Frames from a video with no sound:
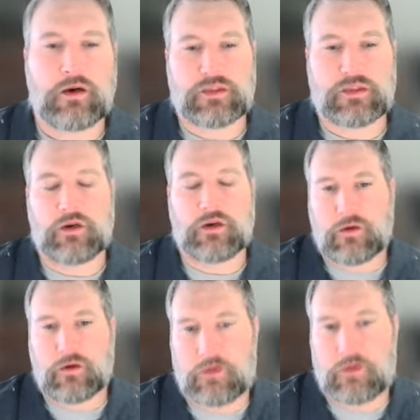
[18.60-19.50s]

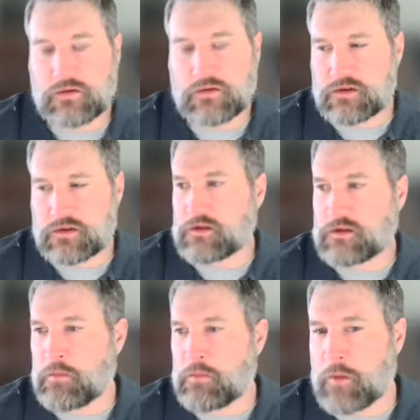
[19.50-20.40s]
So
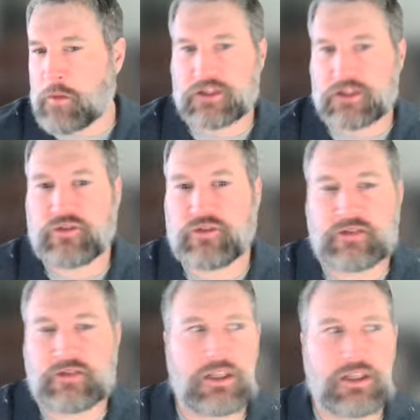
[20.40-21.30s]
March
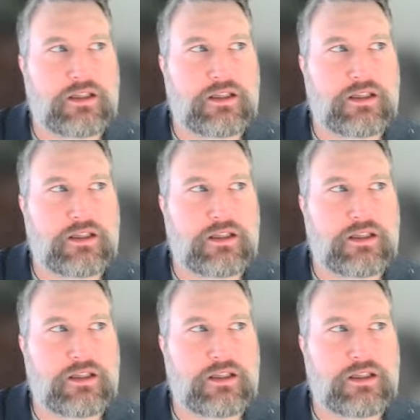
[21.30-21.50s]
15th